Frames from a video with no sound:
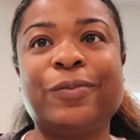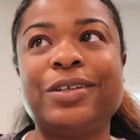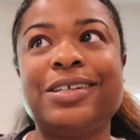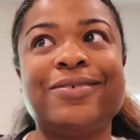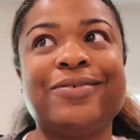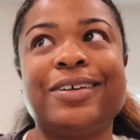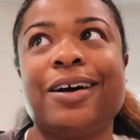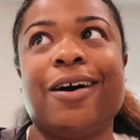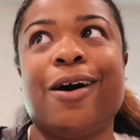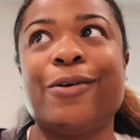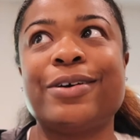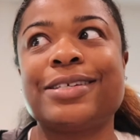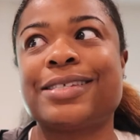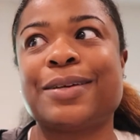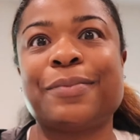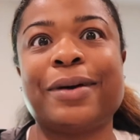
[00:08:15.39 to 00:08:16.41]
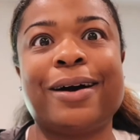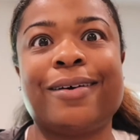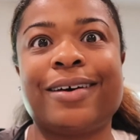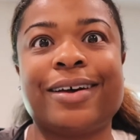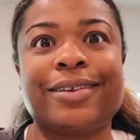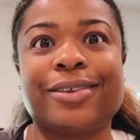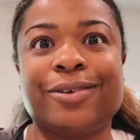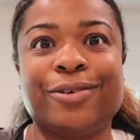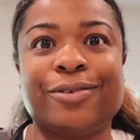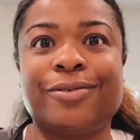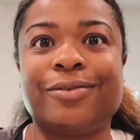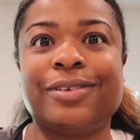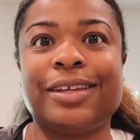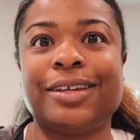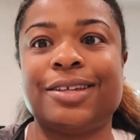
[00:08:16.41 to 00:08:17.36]
We always somehow get
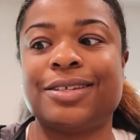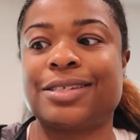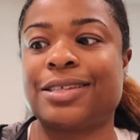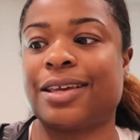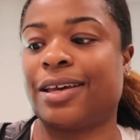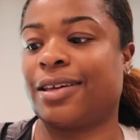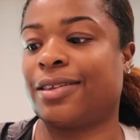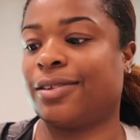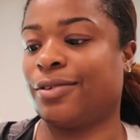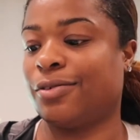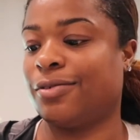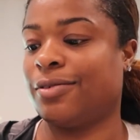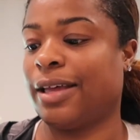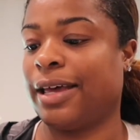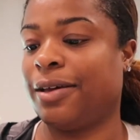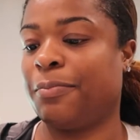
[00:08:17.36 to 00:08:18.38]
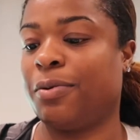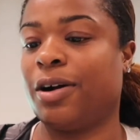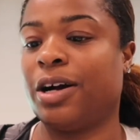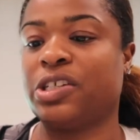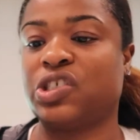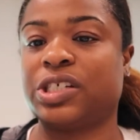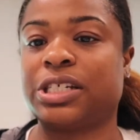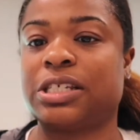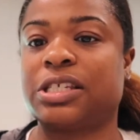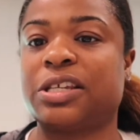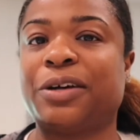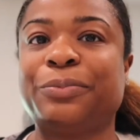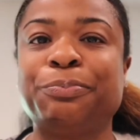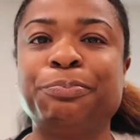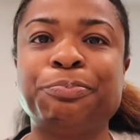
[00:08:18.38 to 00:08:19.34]
through these like little like projects.
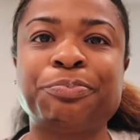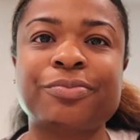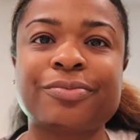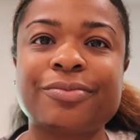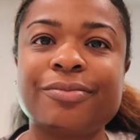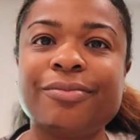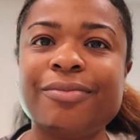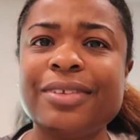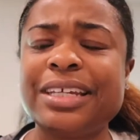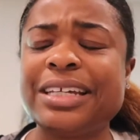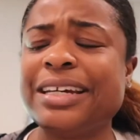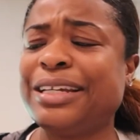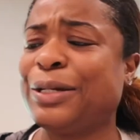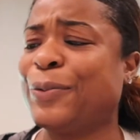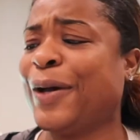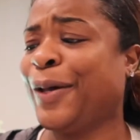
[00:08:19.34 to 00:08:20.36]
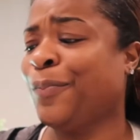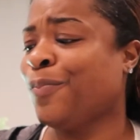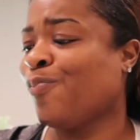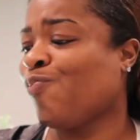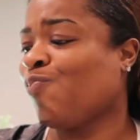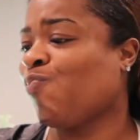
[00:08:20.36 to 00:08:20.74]
So anyway,